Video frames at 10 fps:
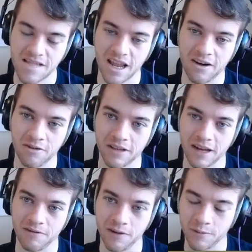I know a lot
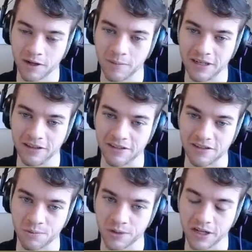of you have recommended this
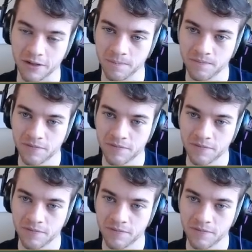as well.